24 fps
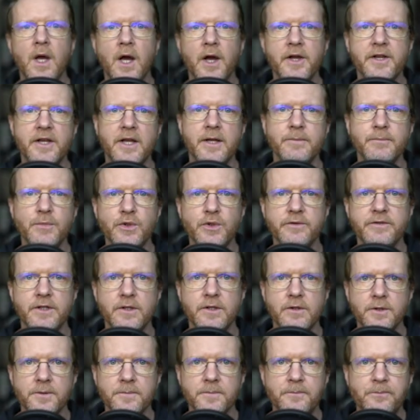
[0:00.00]
Okay, moving
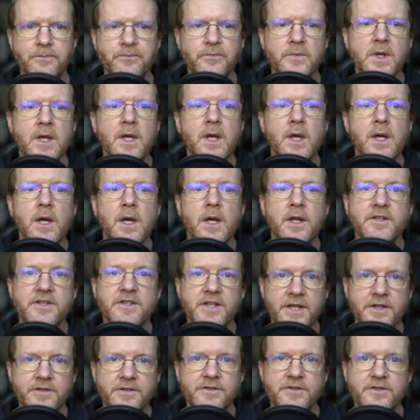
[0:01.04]
on.
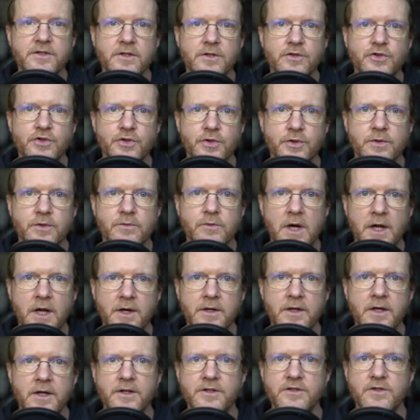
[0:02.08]
Tests should
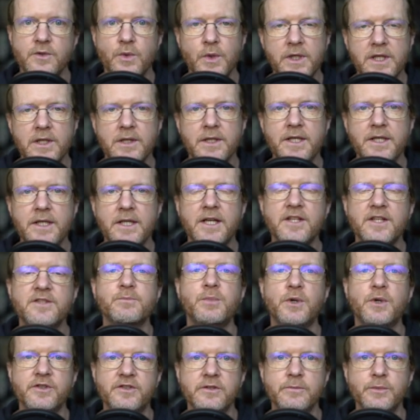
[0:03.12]
run as quickly as
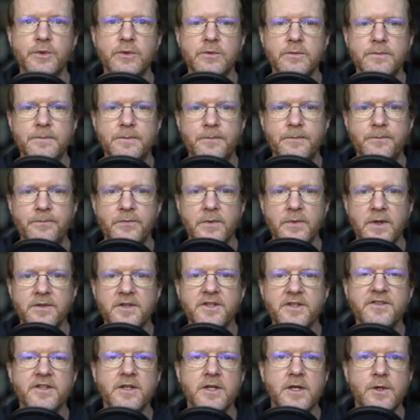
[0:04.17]
possible.
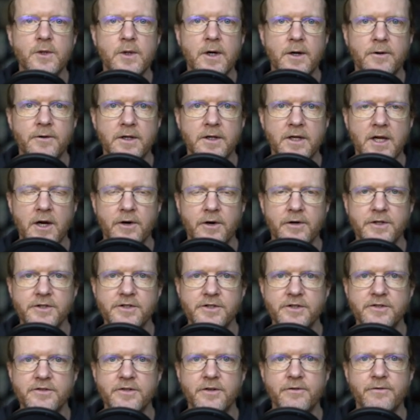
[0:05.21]
This
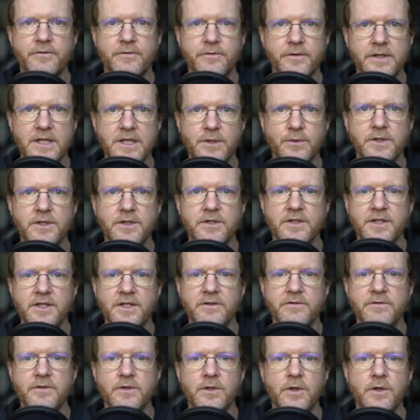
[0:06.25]
encourages frequent,
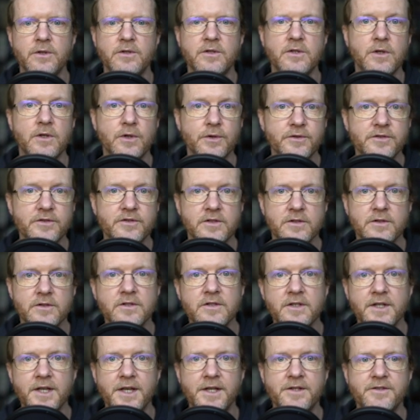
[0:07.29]
if not constant,
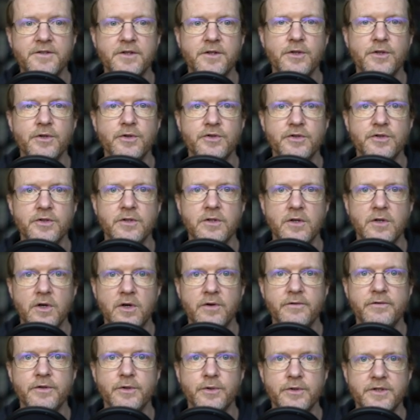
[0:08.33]
execution
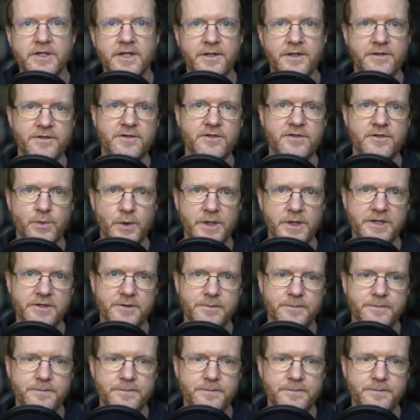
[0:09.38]
of your test suite.